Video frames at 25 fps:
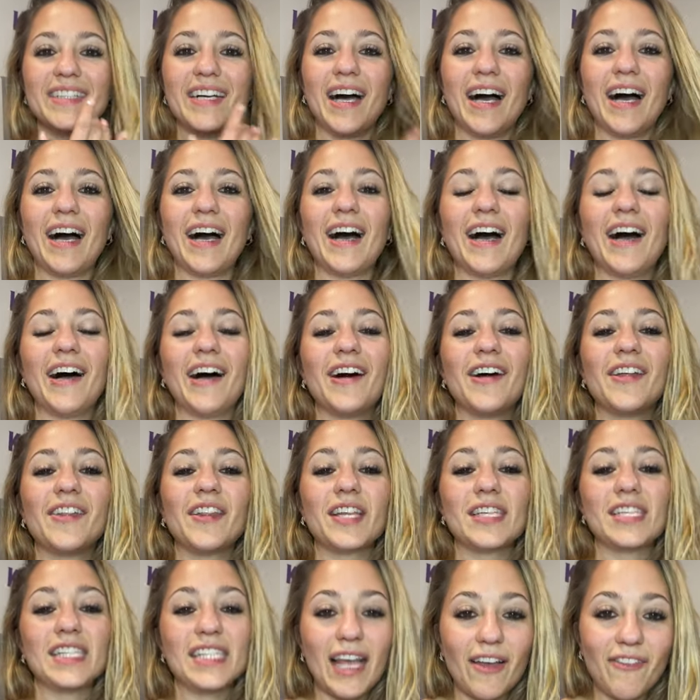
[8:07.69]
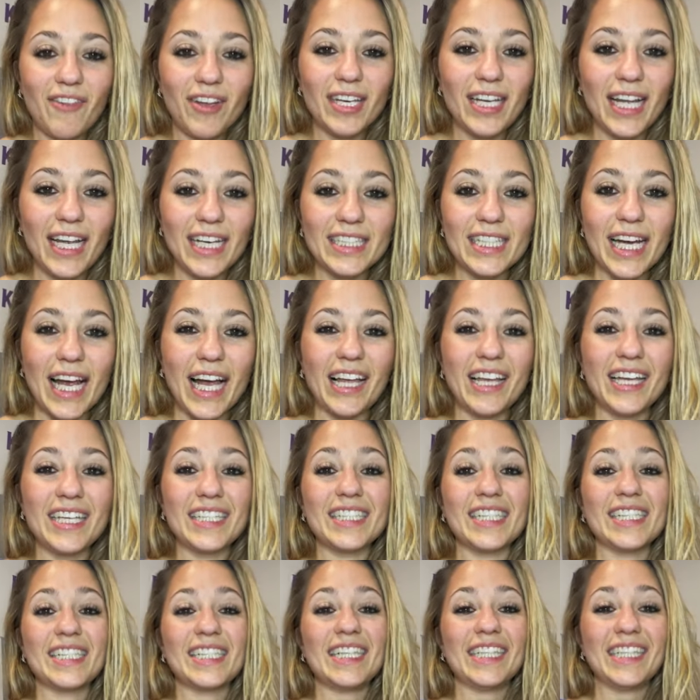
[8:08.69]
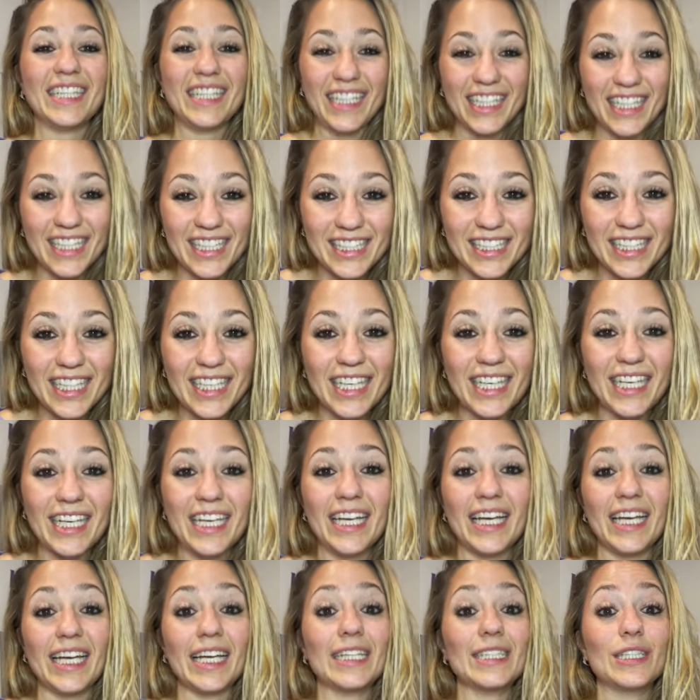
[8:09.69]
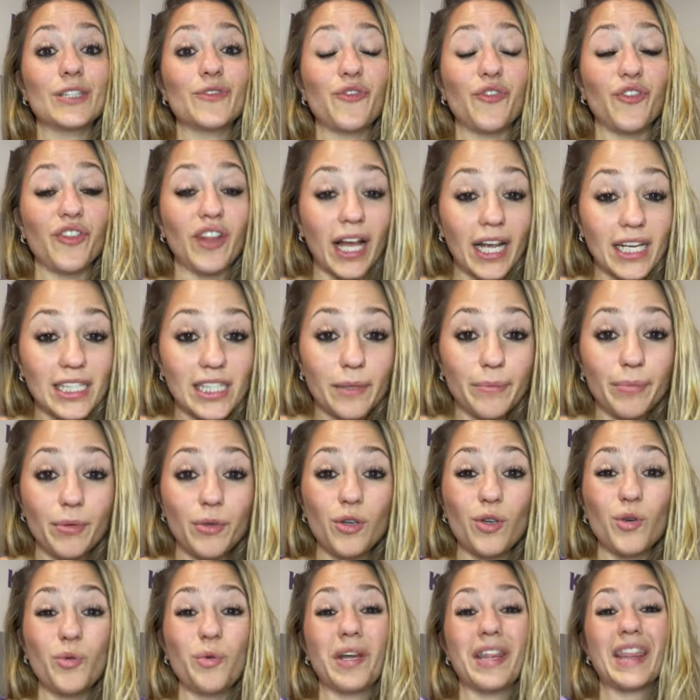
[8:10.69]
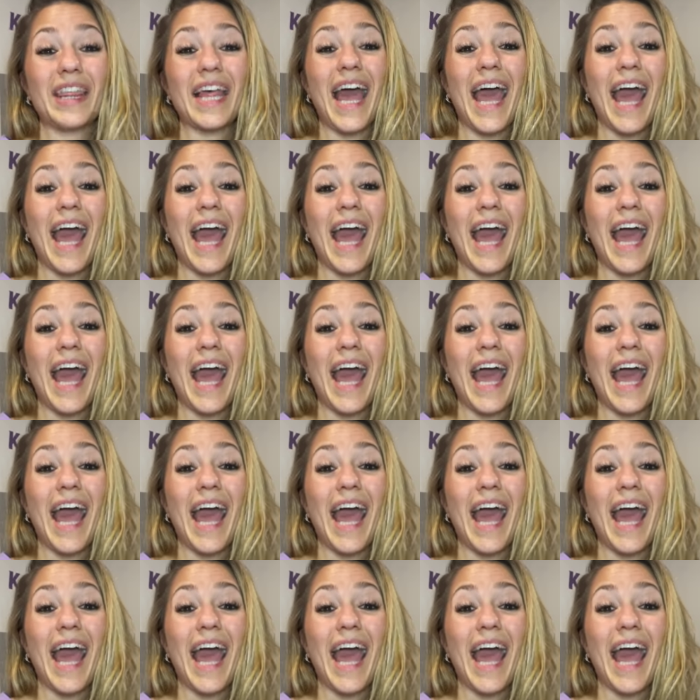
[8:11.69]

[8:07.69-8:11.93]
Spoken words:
The 7-day challenge is easy. It's flexible with